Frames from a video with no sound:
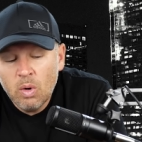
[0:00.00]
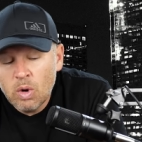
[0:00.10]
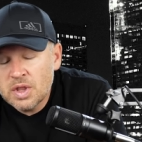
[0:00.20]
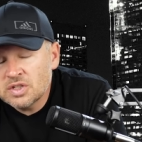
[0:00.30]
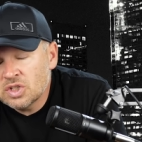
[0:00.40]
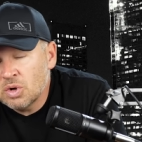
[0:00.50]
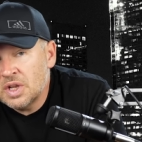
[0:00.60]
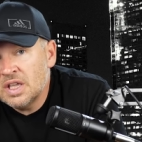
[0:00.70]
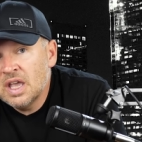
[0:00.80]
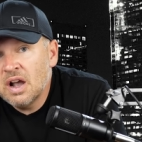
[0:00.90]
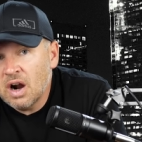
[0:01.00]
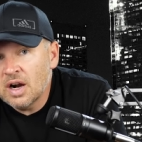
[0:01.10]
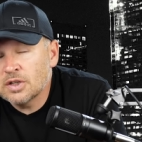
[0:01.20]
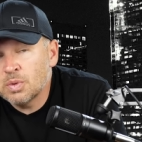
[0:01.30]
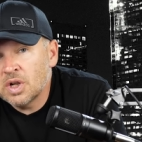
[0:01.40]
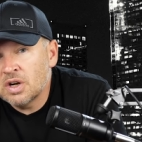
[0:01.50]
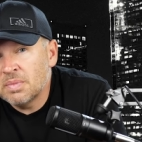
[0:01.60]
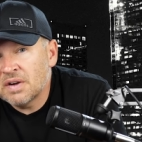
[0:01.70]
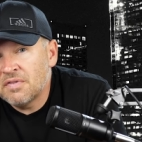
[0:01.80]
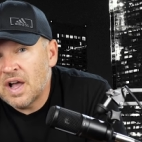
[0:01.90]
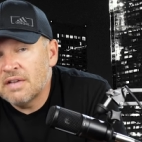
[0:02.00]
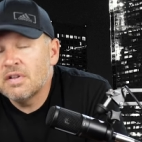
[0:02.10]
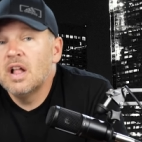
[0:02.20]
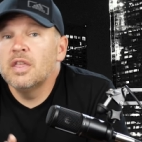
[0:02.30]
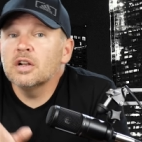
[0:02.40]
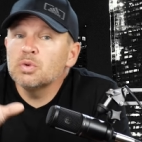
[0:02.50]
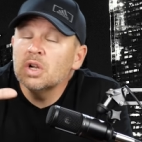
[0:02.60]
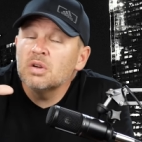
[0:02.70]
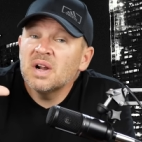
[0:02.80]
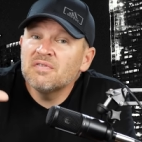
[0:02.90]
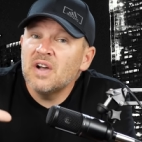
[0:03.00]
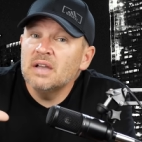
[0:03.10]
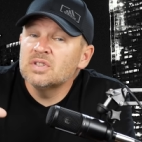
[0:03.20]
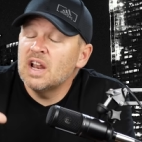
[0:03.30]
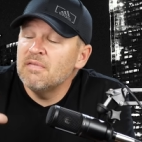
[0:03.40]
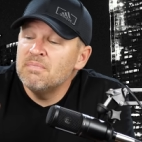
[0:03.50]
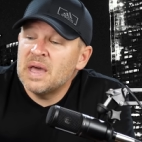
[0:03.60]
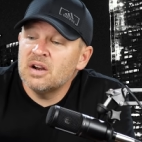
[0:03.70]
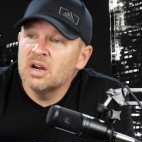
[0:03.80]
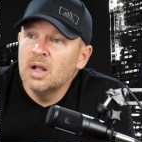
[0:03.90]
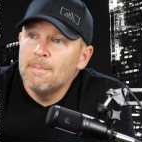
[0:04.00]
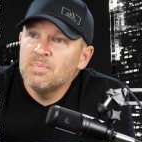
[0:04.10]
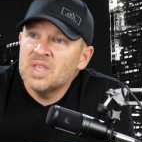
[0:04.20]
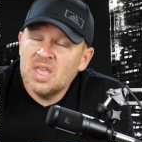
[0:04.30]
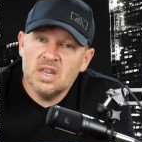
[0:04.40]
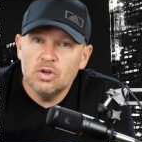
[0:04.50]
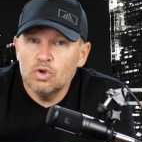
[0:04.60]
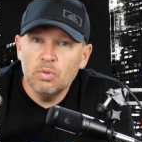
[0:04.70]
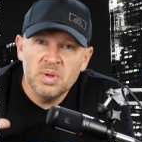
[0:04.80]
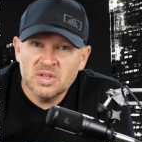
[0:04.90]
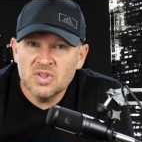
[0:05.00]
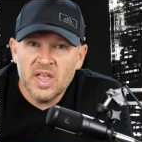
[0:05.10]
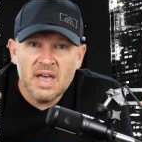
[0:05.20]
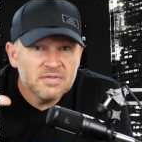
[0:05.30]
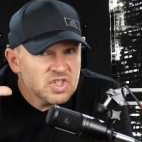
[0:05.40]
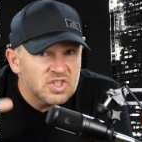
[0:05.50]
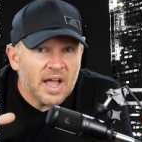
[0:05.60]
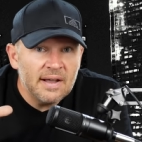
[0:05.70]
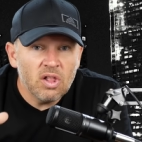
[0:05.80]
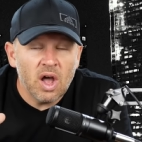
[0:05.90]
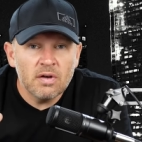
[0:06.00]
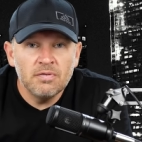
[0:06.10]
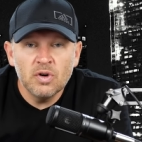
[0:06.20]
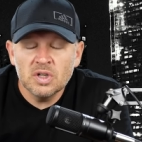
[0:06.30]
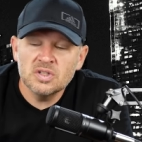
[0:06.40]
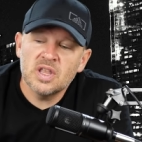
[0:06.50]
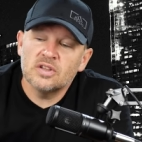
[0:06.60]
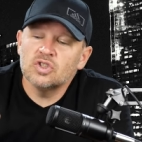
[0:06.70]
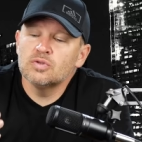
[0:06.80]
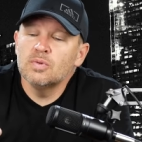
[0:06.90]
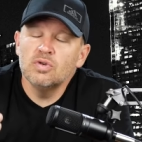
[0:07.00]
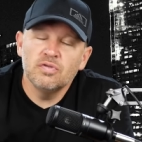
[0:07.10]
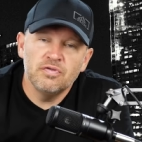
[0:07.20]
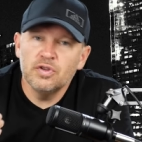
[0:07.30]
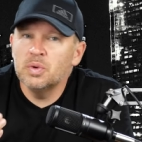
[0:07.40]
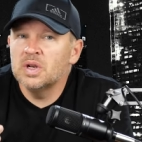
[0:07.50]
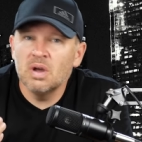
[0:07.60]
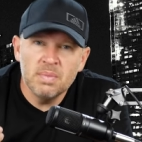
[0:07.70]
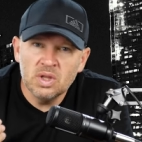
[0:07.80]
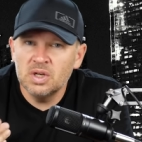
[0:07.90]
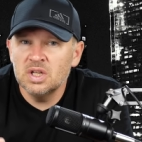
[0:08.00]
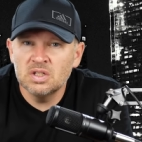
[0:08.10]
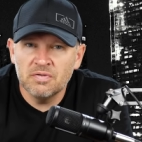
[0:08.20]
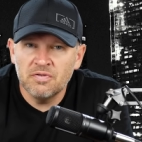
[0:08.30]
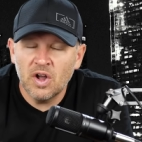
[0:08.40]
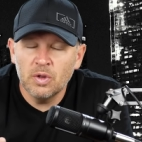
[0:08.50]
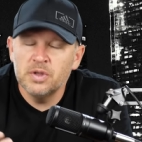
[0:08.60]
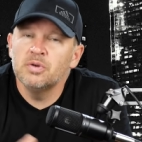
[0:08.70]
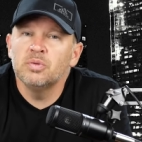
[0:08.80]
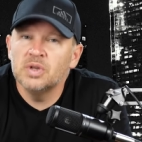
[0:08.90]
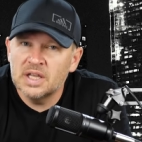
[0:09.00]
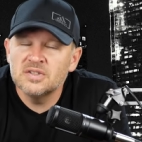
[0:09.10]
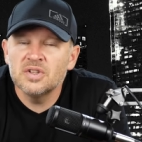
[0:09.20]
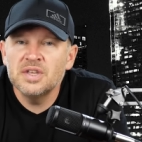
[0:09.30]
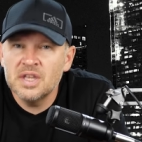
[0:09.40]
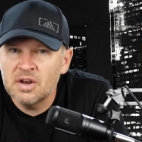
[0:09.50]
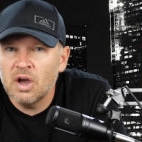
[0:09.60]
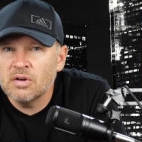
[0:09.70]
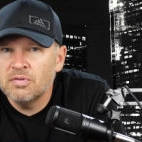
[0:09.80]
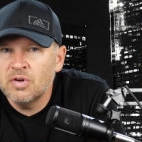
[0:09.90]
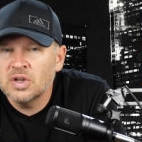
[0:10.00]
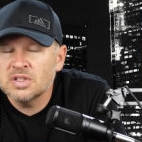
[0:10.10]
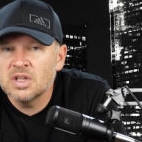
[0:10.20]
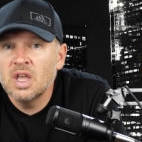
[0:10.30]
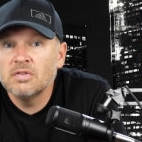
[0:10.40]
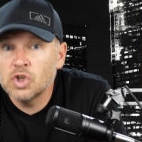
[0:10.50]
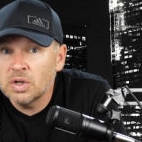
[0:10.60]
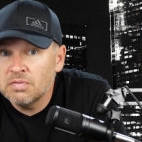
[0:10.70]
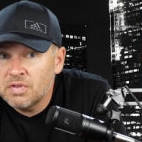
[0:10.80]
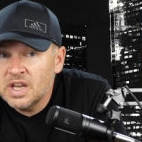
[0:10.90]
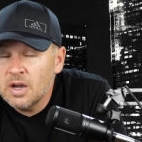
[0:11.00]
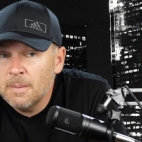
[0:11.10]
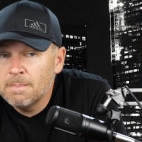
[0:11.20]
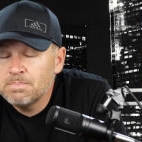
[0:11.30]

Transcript: or the Sony RX100 Mark V. The RX100 Mark V is going to have better Canon dual pixel AF style autofocus, that smooth, fluid ability to follow you nicely in autofocus during video.